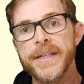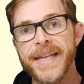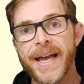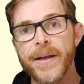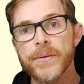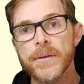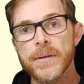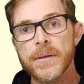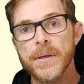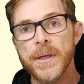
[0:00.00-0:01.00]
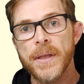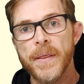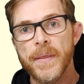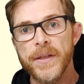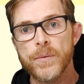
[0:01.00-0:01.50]
down,
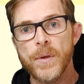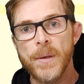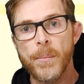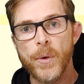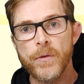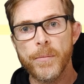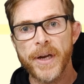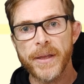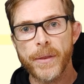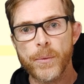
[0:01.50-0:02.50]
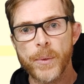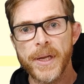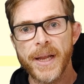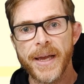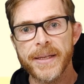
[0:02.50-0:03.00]
this will move my
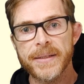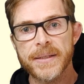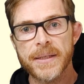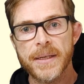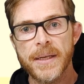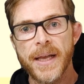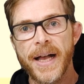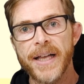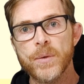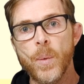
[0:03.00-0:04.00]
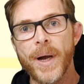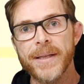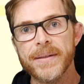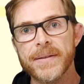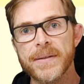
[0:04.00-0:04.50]
3 lines at
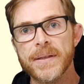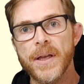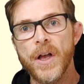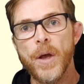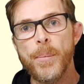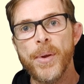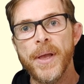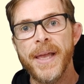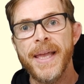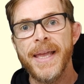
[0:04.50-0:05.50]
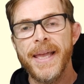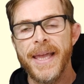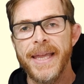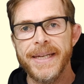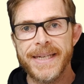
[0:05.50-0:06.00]
once, up
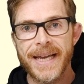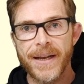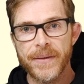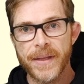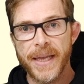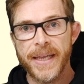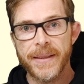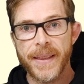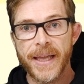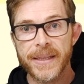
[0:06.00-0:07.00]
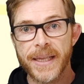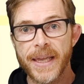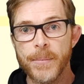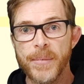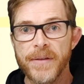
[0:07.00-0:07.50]
and down. And that
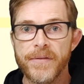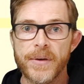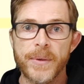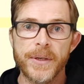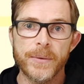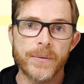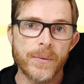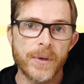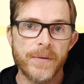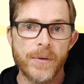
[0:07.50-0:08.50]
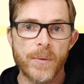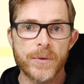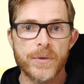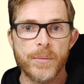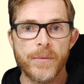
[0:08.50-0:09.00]
can be very useful if you
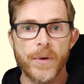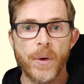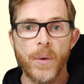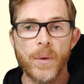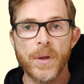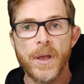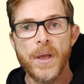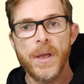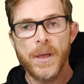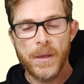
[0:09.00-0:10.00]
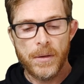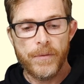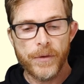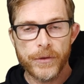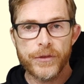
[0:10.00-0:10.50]
want to move a whole
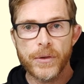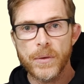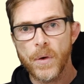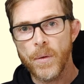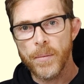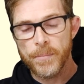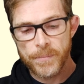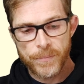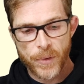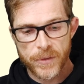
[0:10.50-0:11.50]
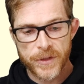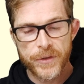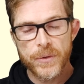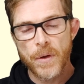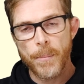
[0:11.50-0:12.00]
function or
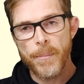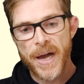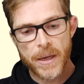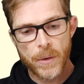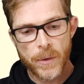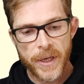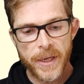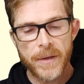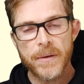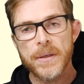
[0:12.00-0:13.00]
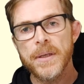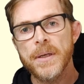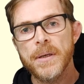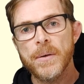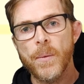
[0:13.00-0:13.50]
procedure or macro here.
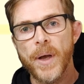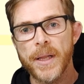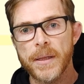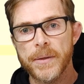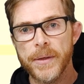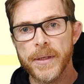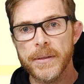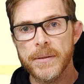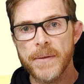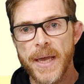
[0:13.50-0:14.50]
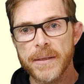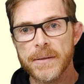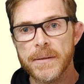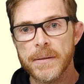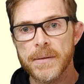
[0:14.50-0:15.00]
Well, you can do
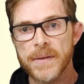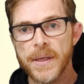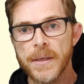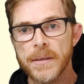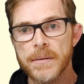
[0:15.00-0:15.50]
that, see?